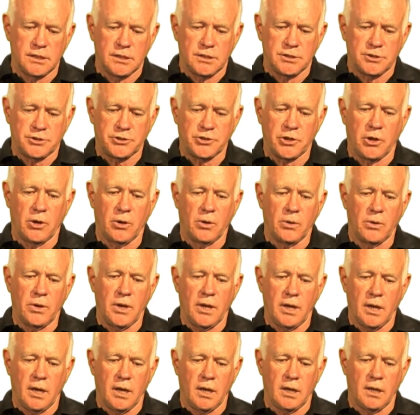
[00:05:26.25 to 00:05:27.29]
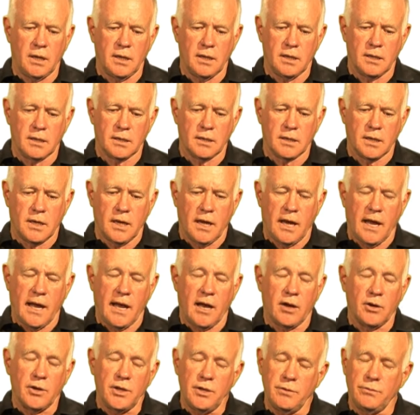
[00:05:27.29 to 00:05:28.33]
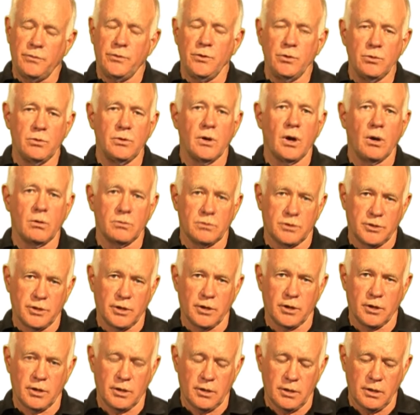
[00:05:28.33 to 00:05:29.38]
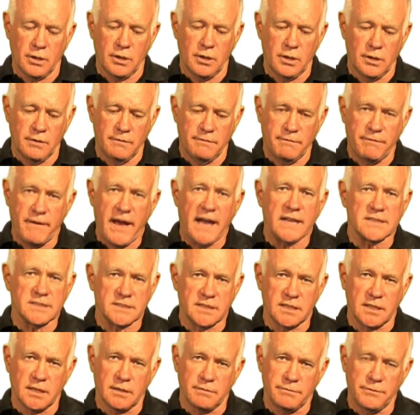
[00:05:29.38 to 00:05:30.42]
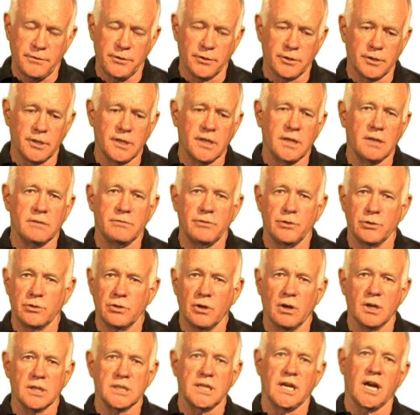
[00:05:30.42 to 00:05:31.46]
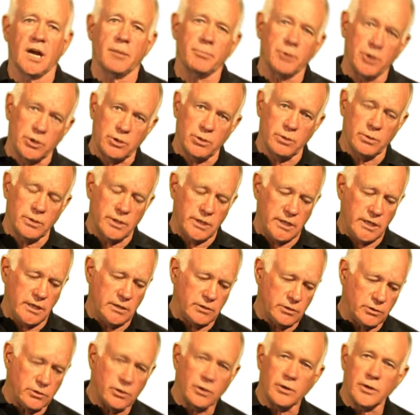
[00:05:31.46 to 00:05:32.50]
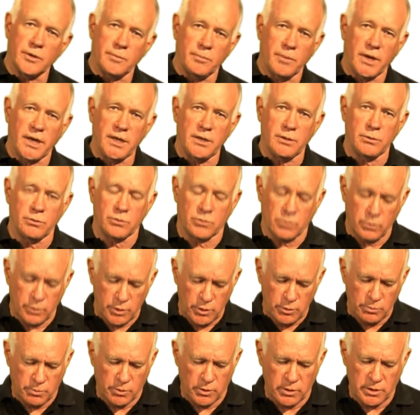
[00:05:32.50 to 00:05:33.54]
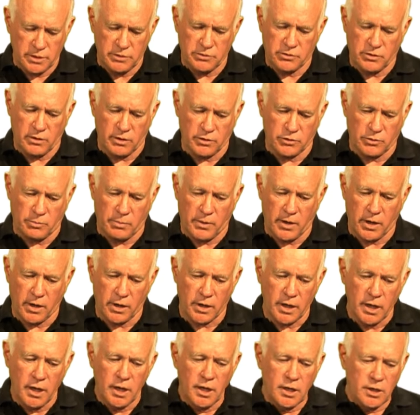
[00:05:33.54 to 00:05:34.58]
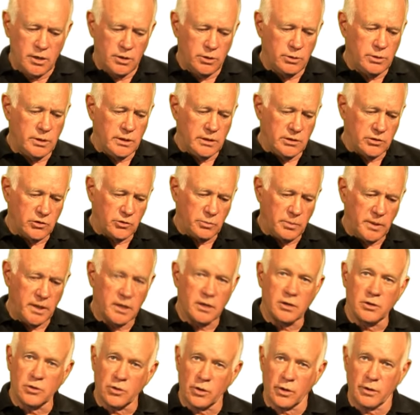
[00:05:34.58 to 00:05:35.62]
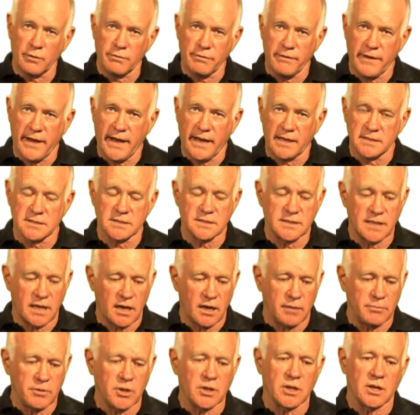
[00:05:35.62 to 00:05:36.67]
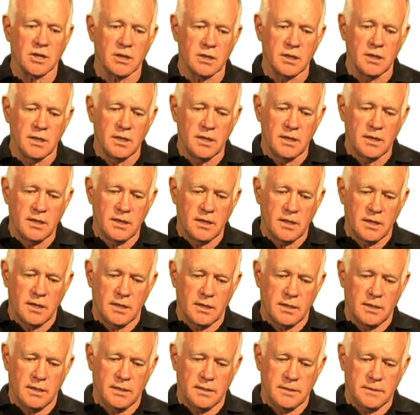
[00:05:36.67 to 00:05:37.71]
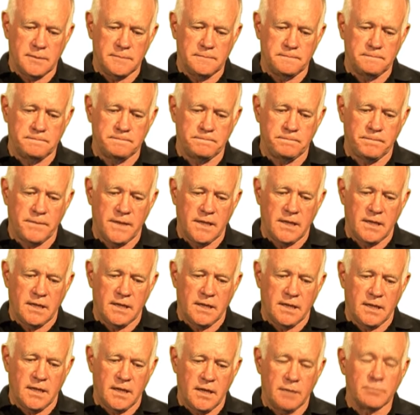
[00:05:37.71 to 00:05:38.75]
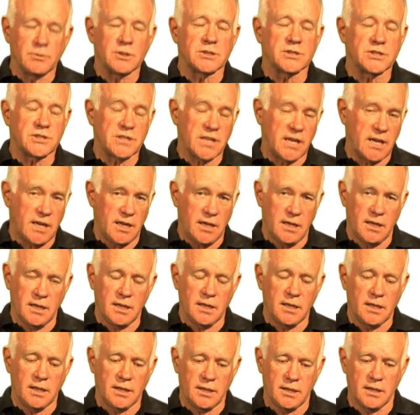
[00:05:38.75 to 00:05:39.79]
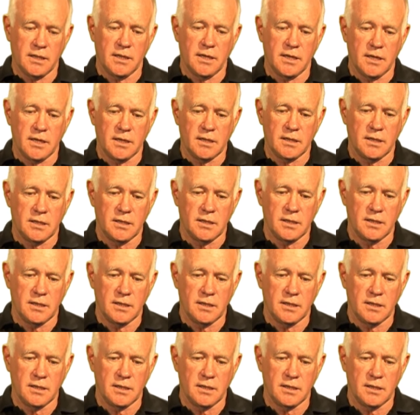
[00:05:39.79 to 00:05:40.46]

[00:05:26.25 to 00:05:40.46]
showed how if you don't turn, fast enough, you're going to give your dog the opportunity to turn and bite you. So when you pull these dogs apart, you need to spin and turn fast. Now I'm going to, uh, I'm going to say that